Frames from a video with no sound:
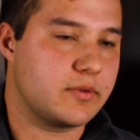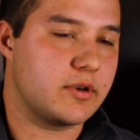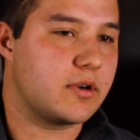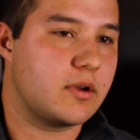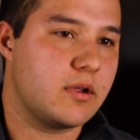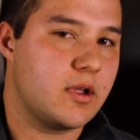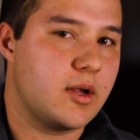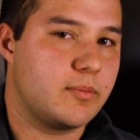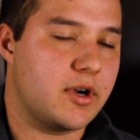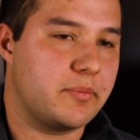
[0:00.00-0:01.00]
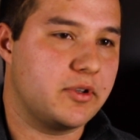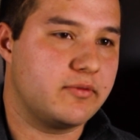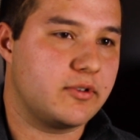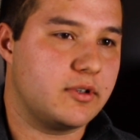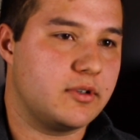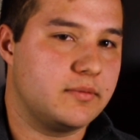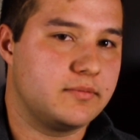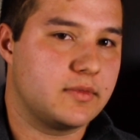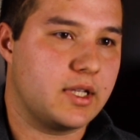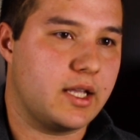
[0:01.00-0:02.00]
We were prepping for
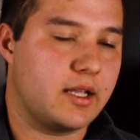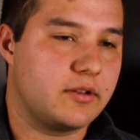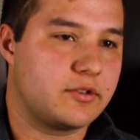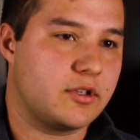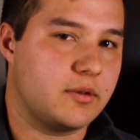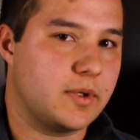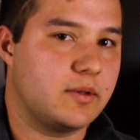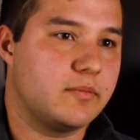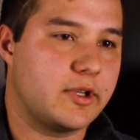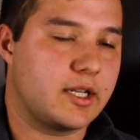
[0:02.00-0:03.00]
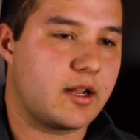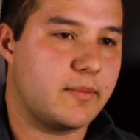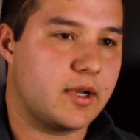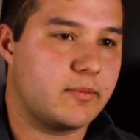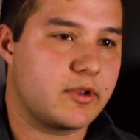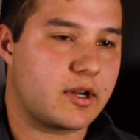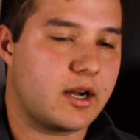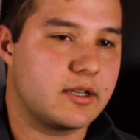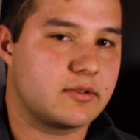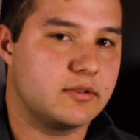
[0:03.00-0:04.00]
a tournament we had coming up with our
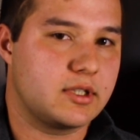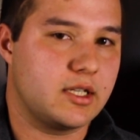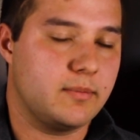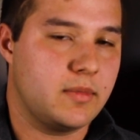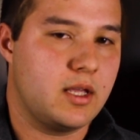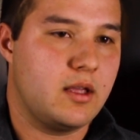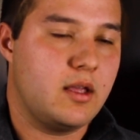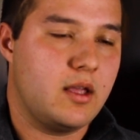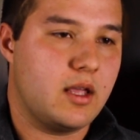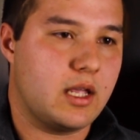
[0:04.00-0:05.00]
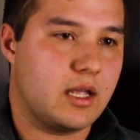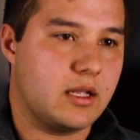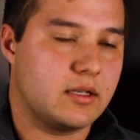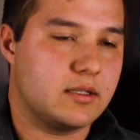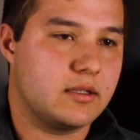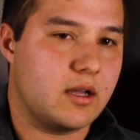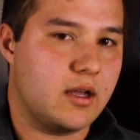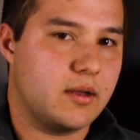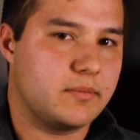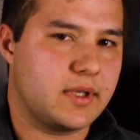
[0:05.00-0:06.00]
high school team, and
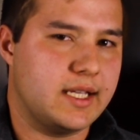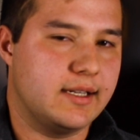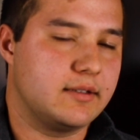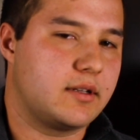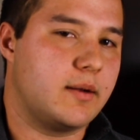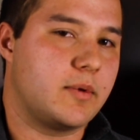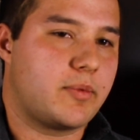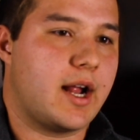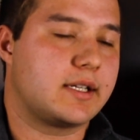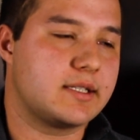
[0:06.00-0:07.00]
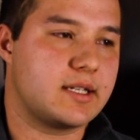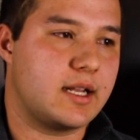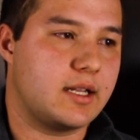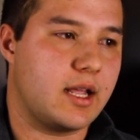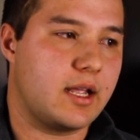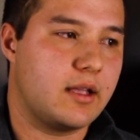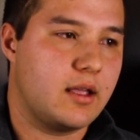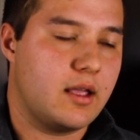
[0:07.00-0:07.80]
he didn't come to practice that day.